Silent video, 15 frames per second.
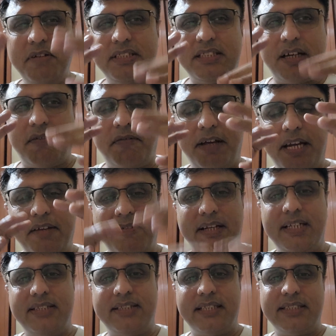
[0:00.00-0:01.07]
which are very
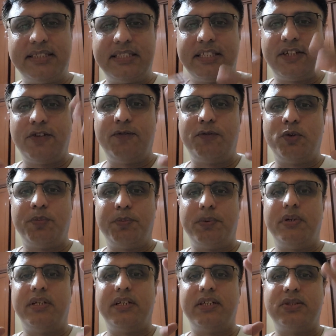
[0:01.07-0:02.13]
very sensitive to
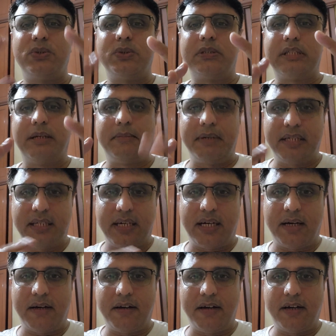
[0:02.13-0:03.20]
put in a social
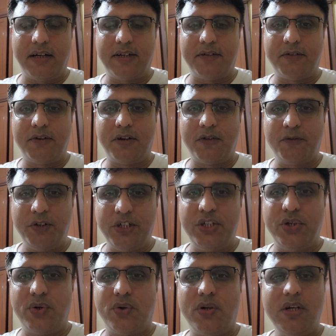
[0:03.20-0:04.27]
media
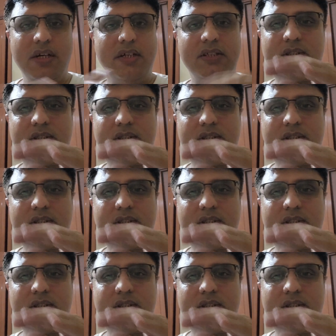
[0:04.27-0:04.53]
video.